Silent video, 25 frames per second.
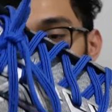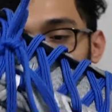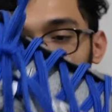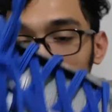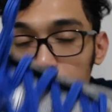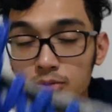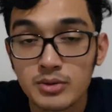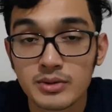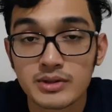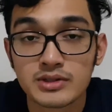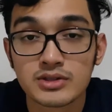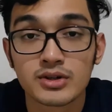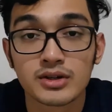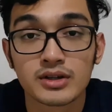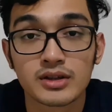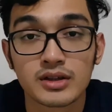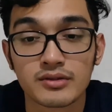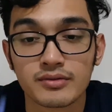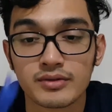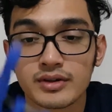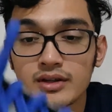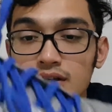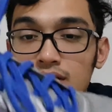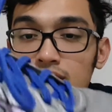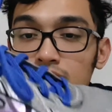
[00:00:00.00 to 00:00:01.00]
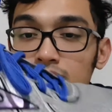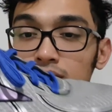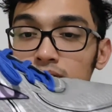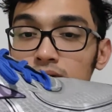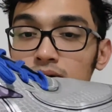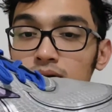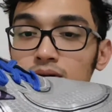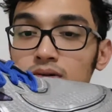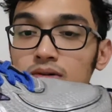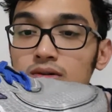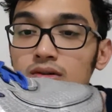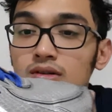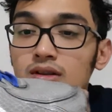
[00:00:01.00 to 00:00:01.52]
Hope you enjoyed the video.
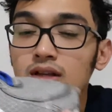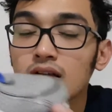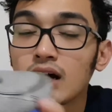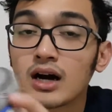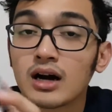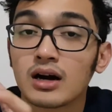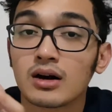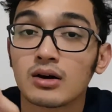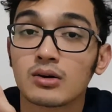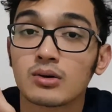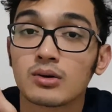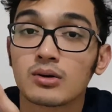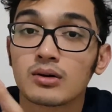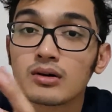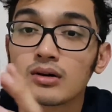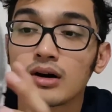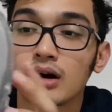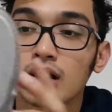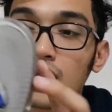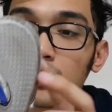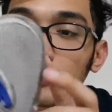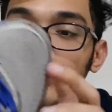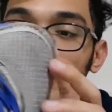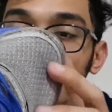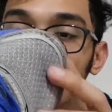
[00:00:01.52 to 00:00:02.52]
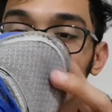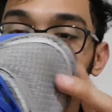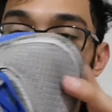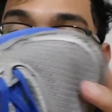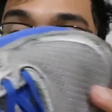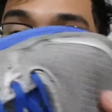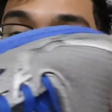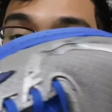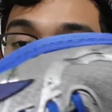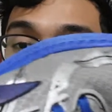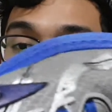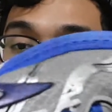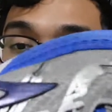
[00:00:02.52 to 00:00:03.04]
Now I'm gonna
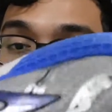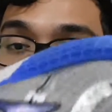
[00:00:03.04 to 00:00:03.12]
go on